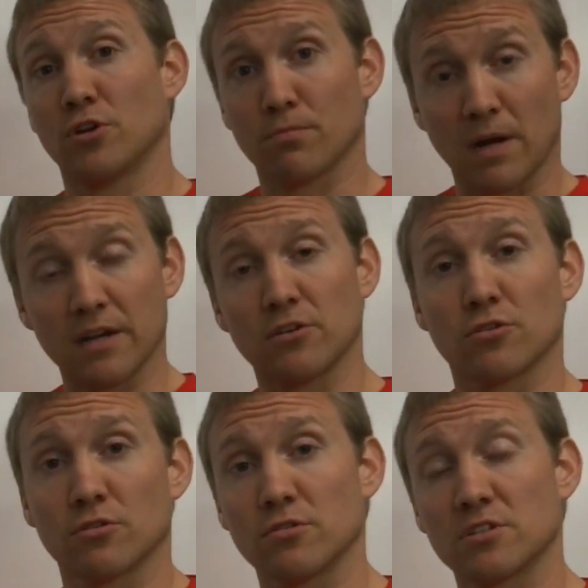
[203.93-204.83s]
your body
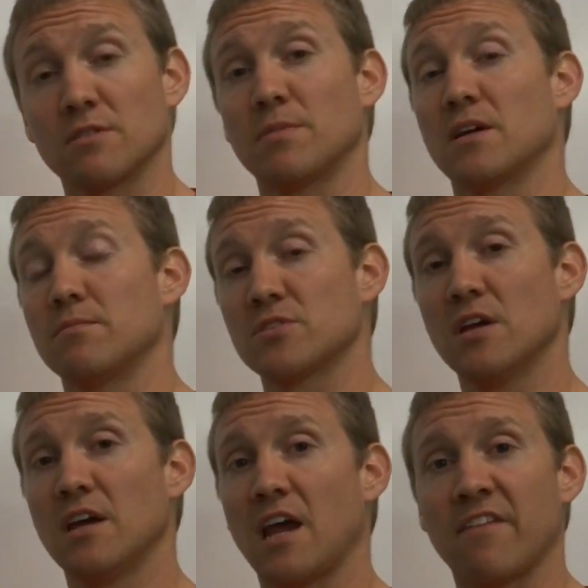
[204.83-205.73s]
turns and becomes
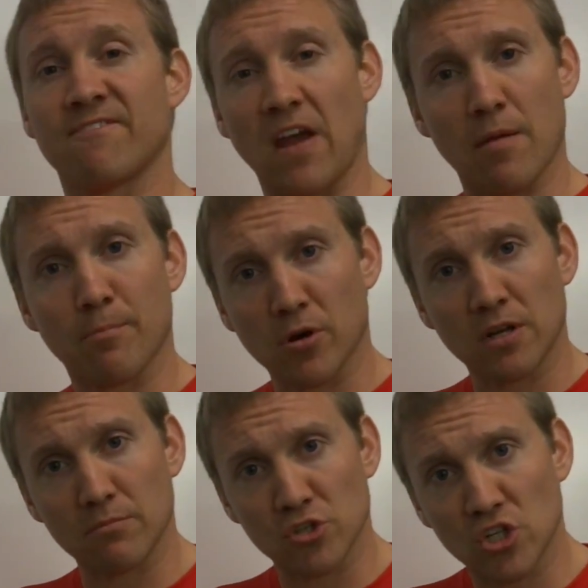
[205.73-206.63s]
a fat
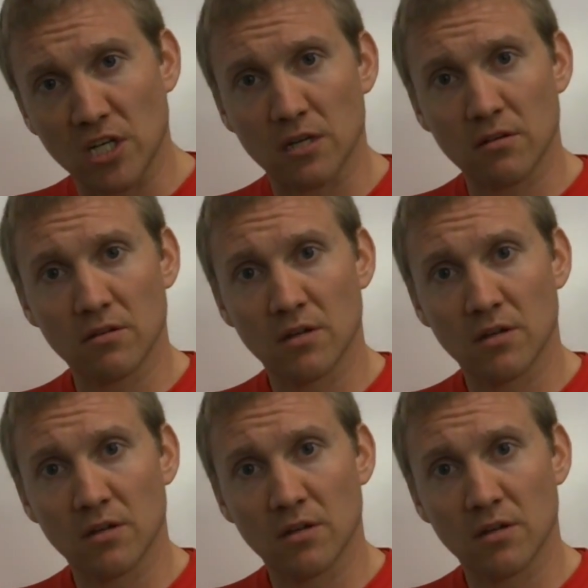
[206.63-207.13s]
burning machine.